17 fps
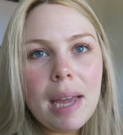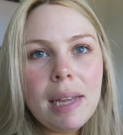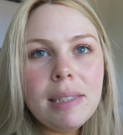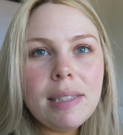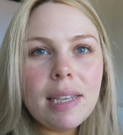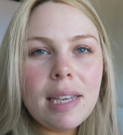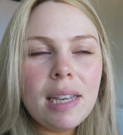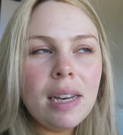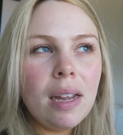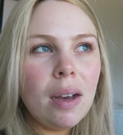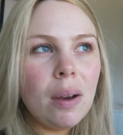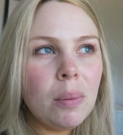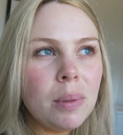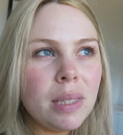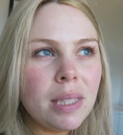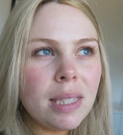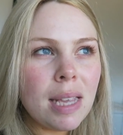And in it,
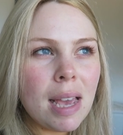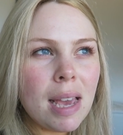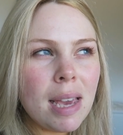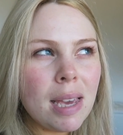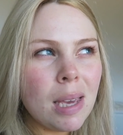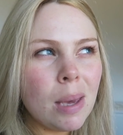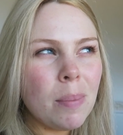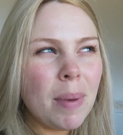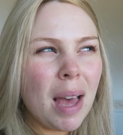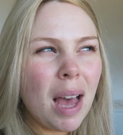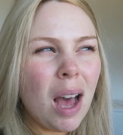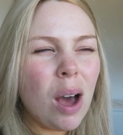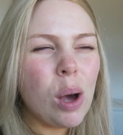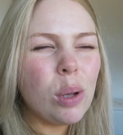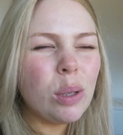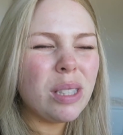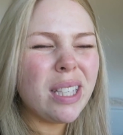I was saying
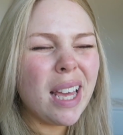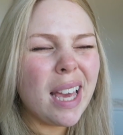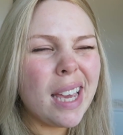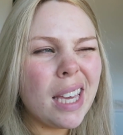about